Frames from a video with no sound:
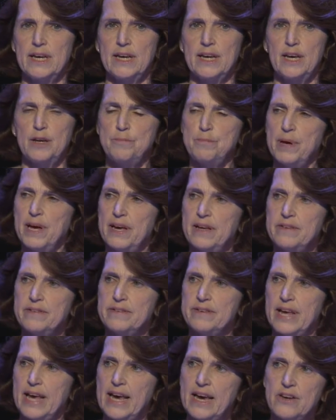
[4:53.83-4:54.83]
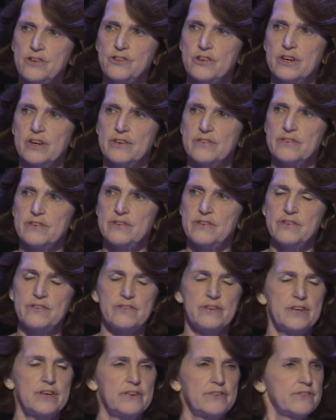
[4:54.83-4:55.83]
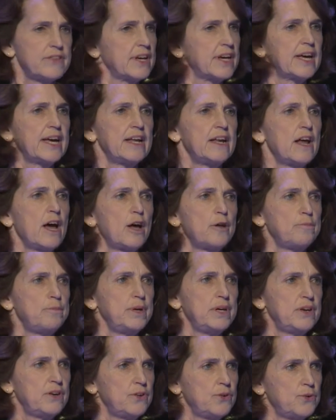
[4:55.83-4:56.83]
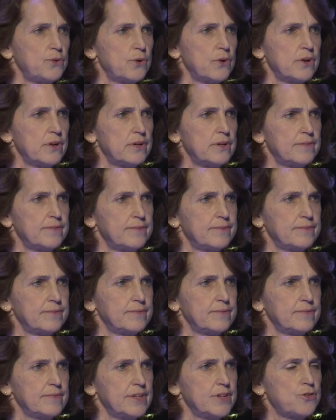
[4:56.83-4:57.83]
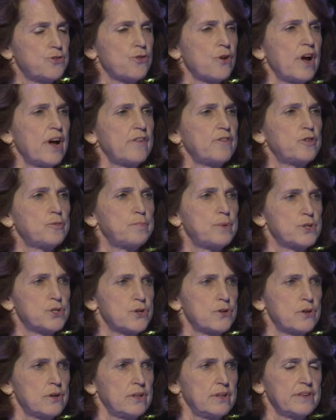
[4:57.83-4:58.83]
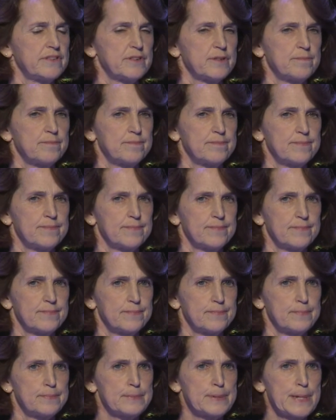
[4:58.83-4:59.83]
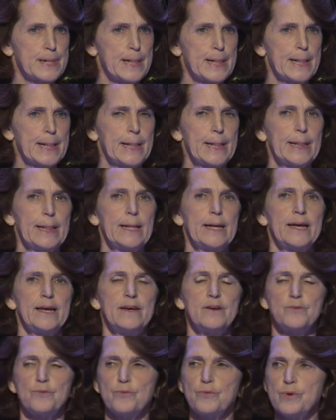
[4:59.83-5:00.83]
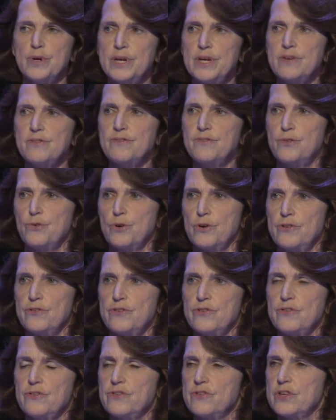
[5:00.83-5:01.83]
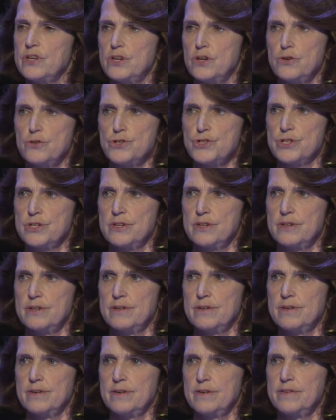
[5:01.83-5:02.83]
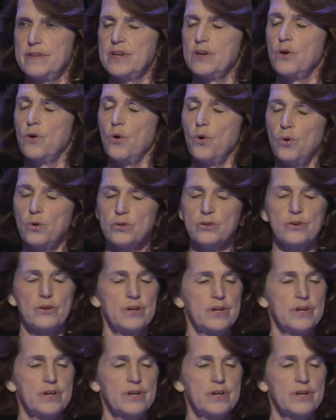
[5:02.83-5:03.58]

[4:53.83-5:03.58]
It paints aging as a disease that cannot be cured. It drives paternalism. It reinforces the notion that older